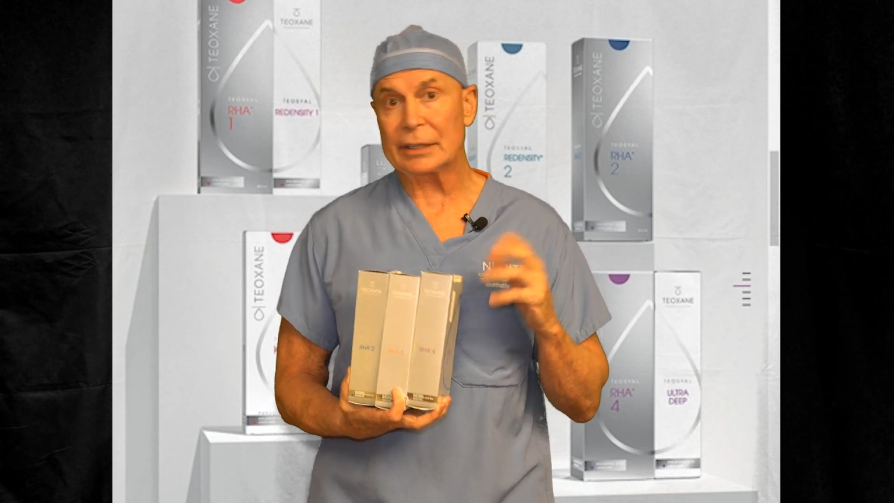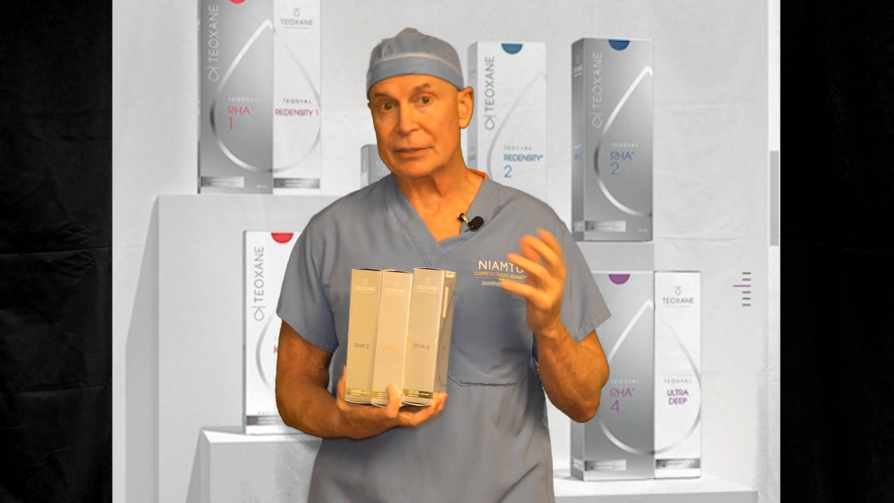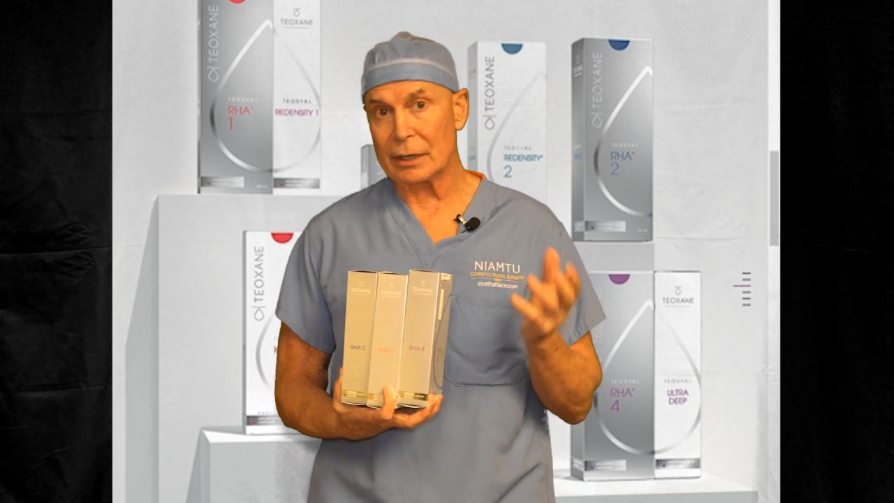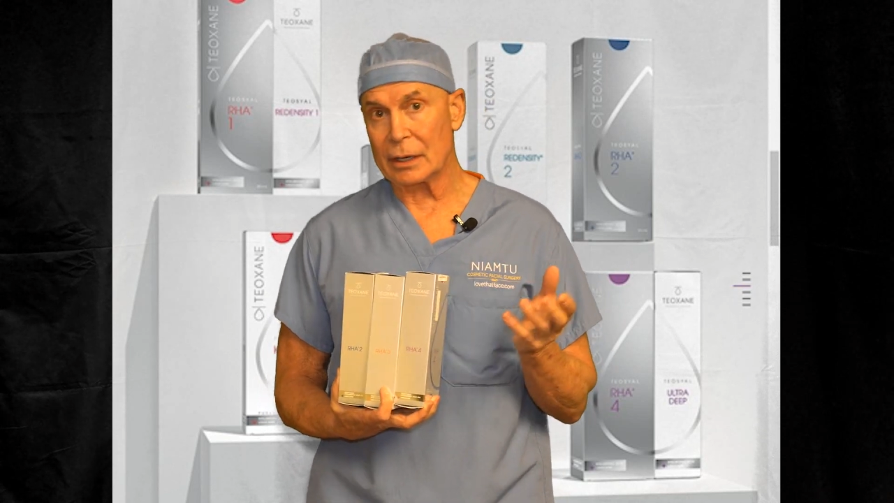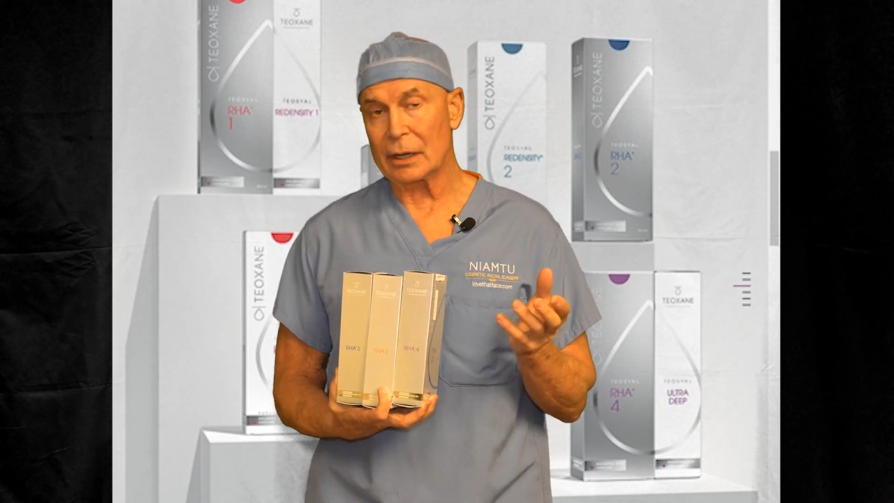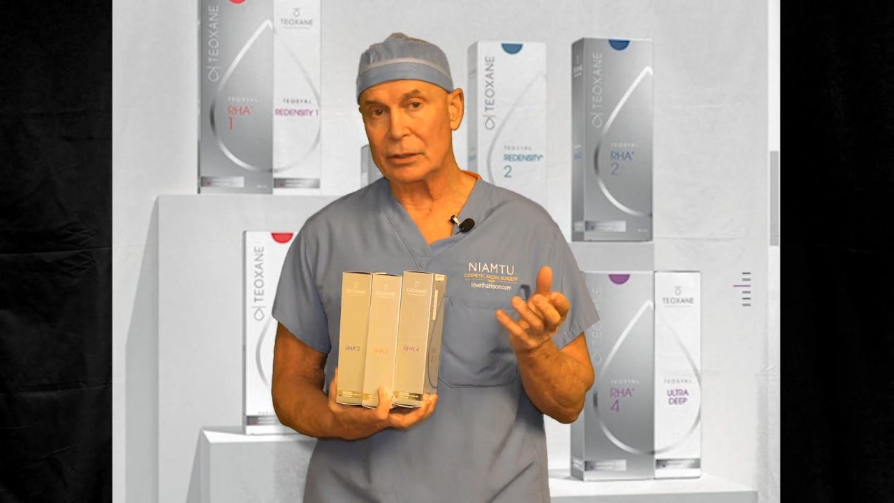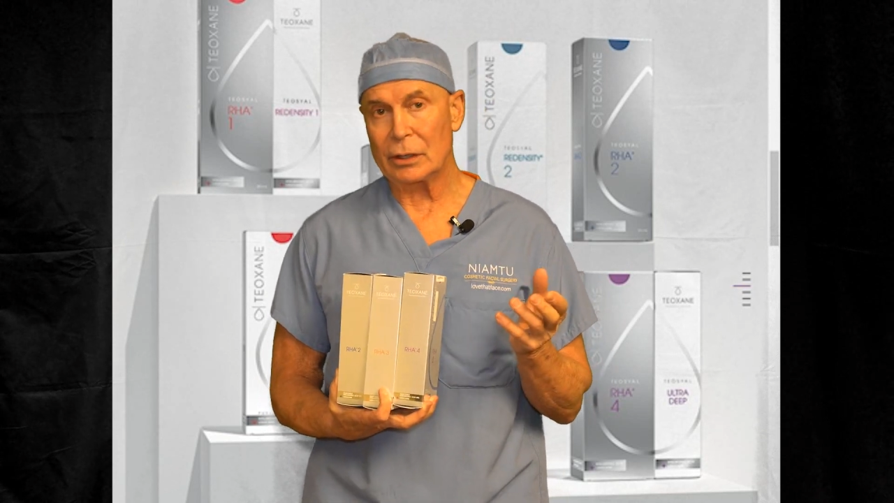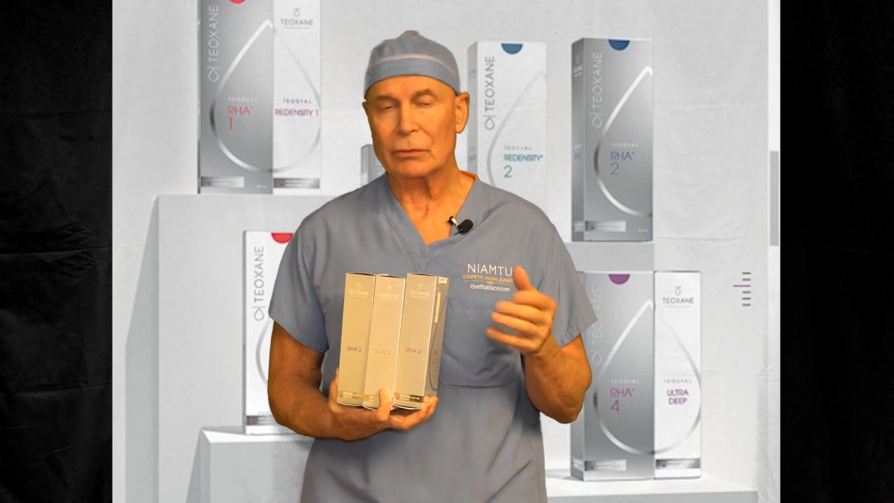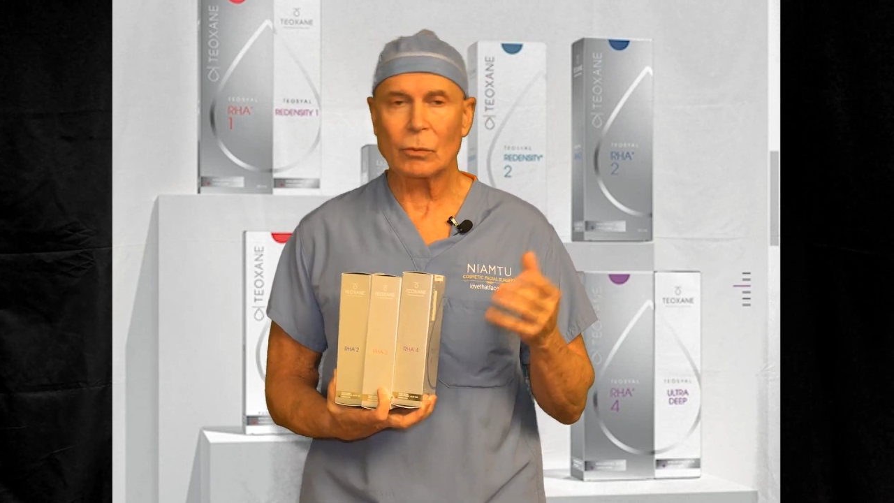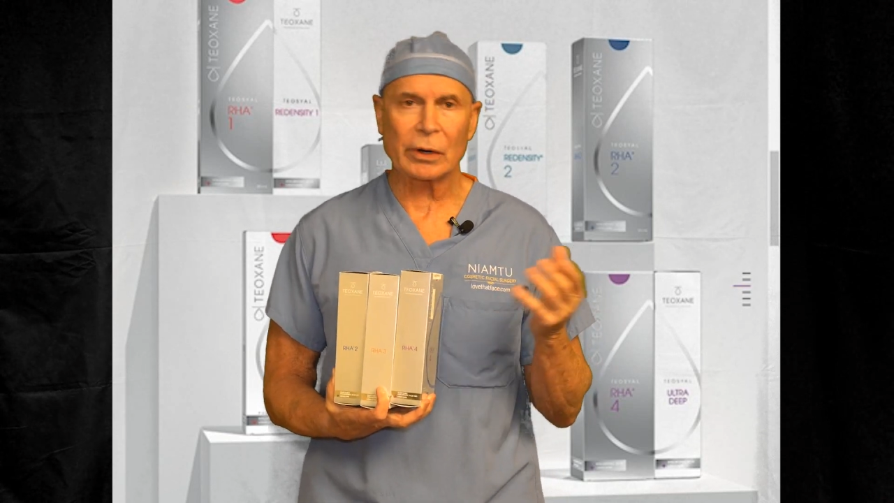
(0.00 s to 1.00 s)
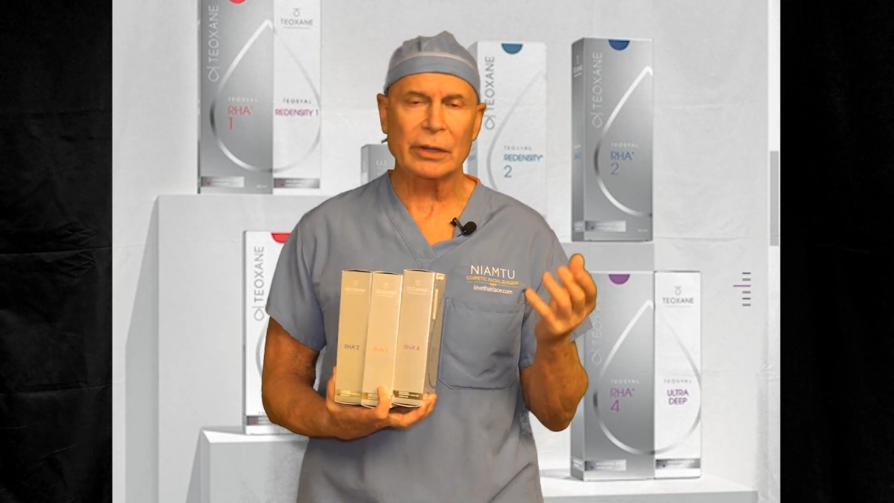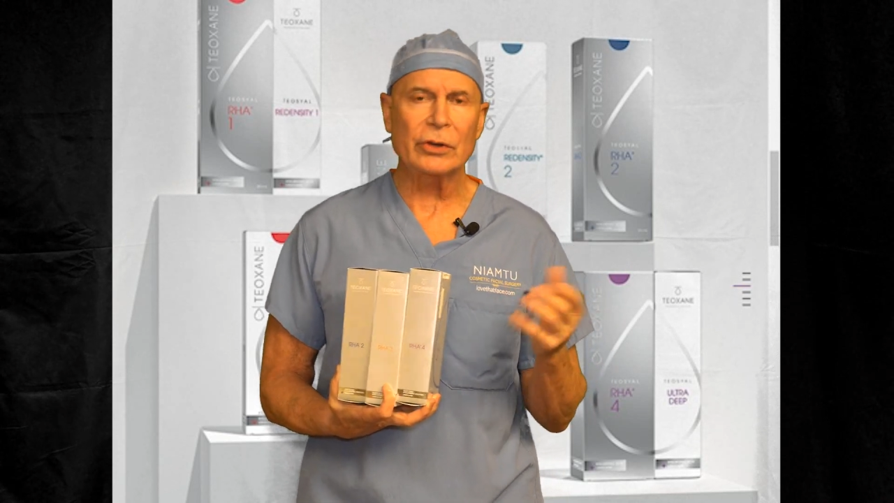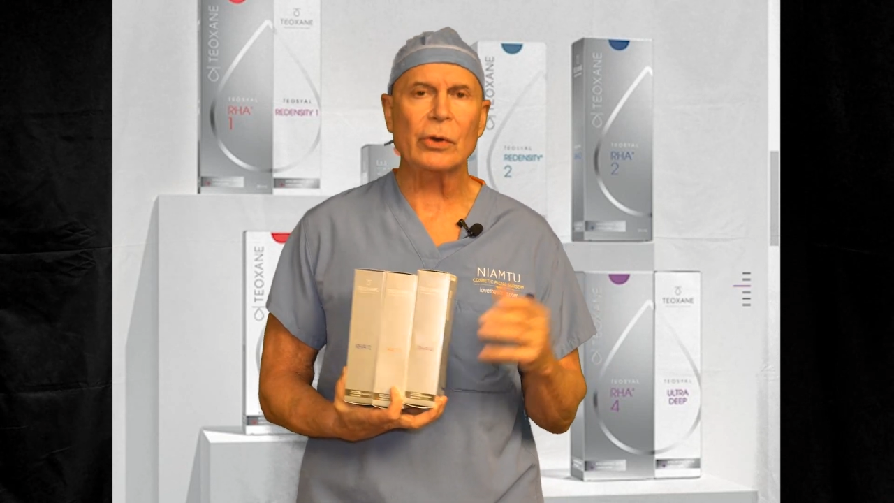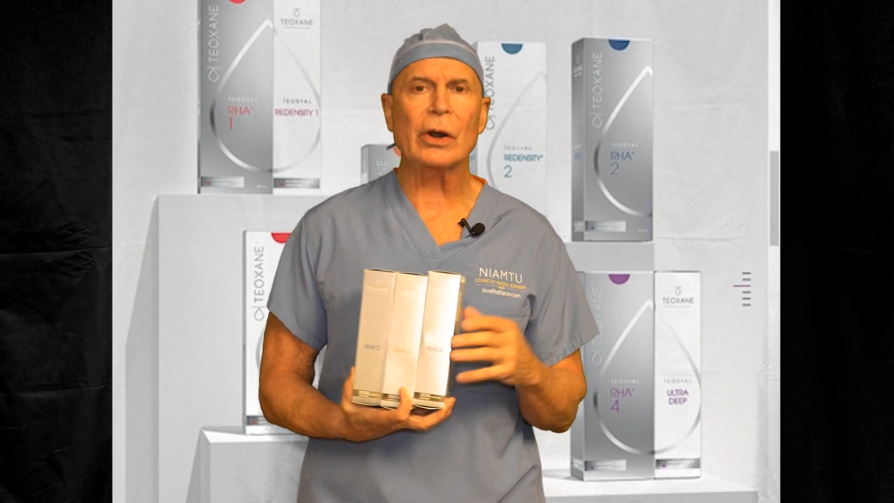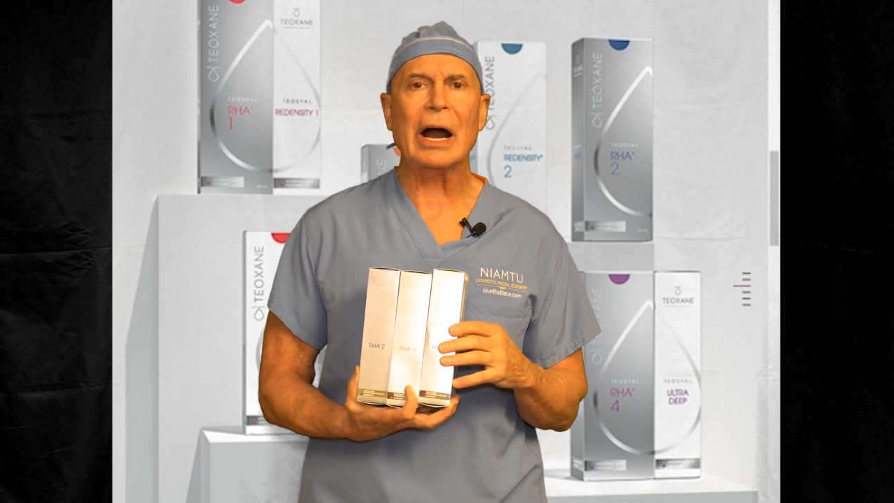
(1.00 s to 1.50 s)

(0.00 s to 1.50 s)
It's a, uh, one of the newer